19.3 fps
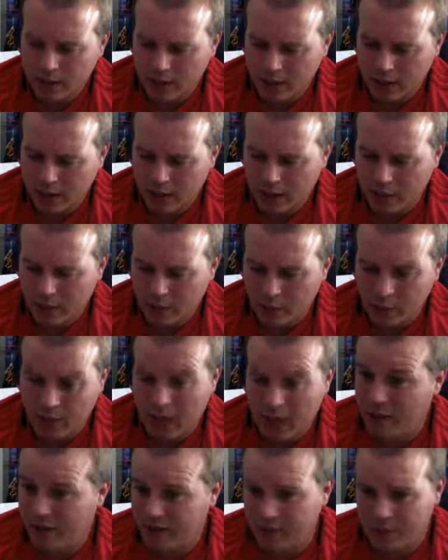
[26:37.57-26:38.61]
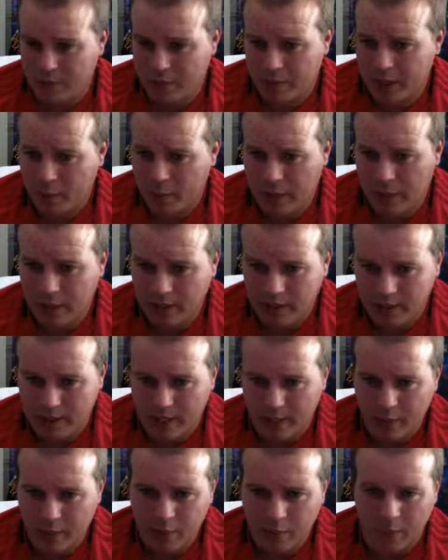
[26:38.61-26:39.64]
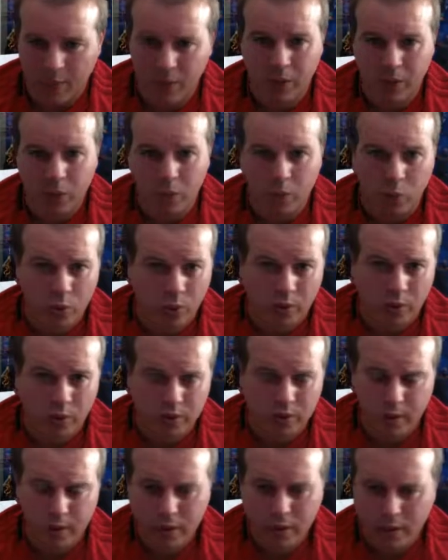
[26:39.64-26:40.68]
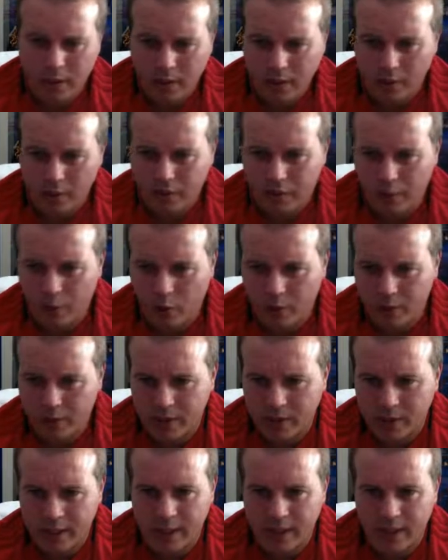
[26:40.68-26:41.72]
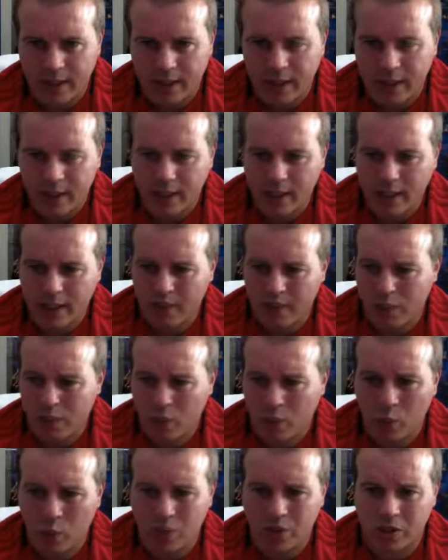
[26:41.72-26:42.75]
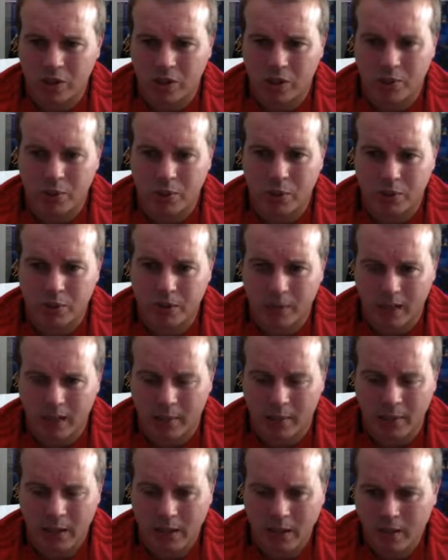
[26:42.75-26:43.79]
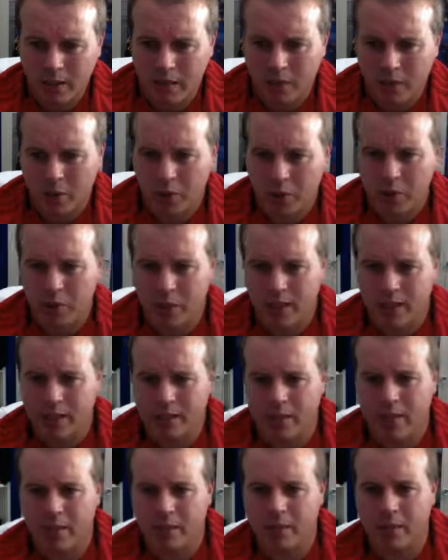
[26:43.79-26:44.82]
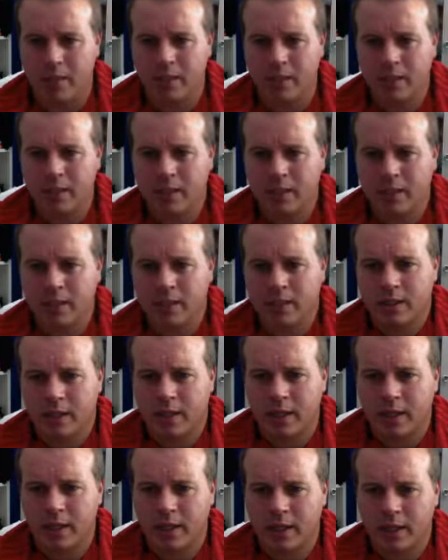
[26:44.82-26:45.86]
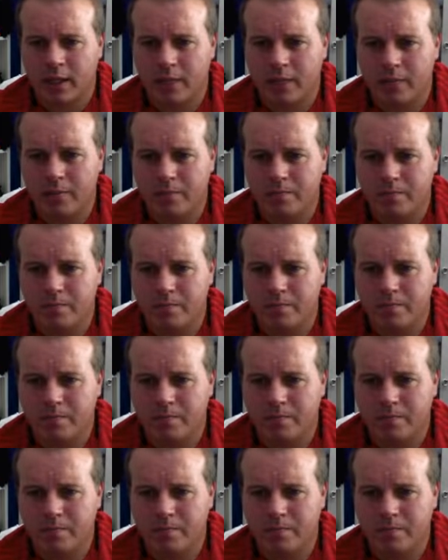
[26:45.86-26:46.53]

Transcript: We haven't played well today. Probably the worst performance in the league, even worse than the Spurs game, because we only had 10 men.